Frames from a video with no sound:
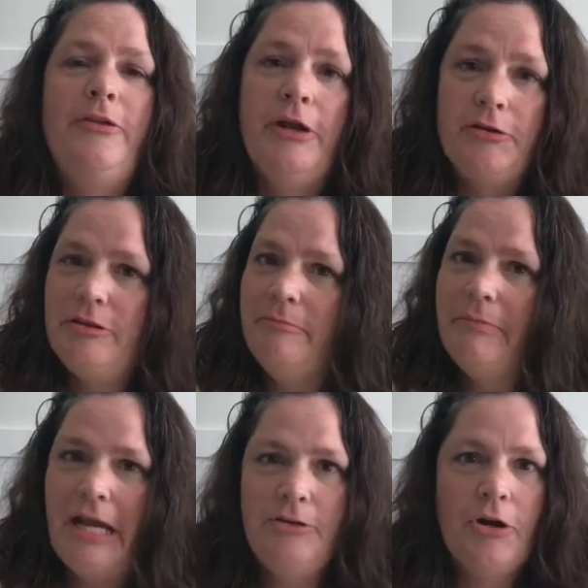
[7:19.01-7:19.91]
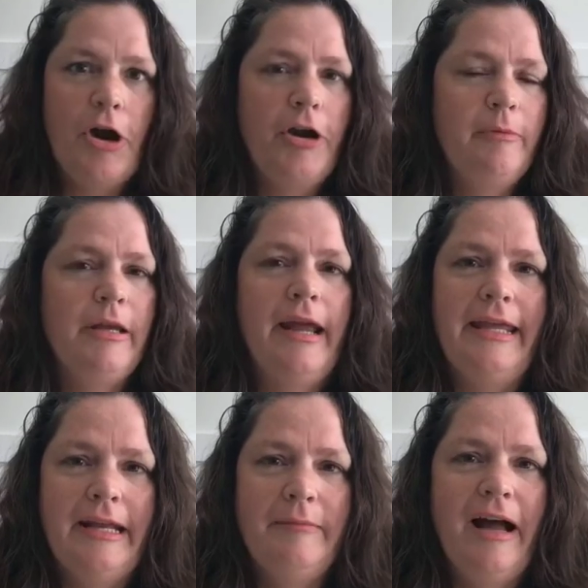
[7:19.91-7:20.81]
Here's the major argument I
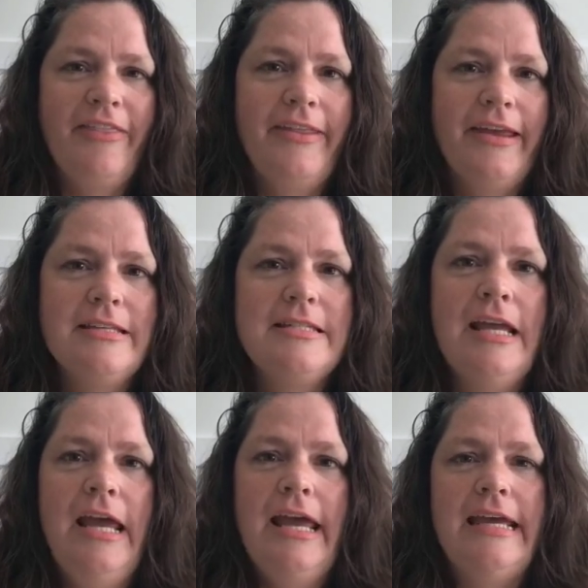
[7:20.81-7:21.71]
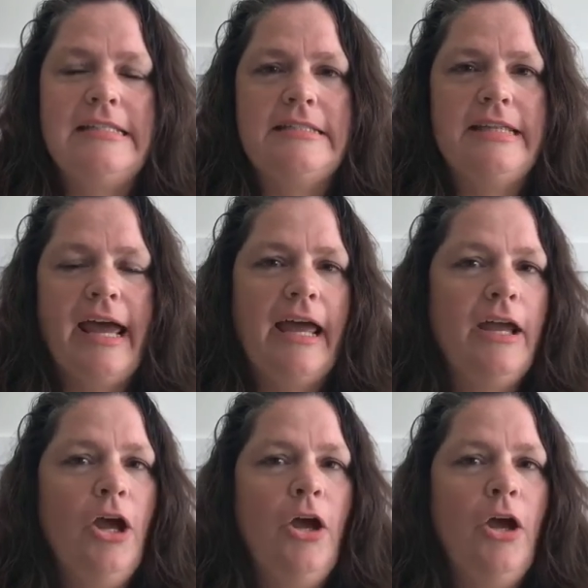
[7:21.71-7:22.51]
get about this, is that,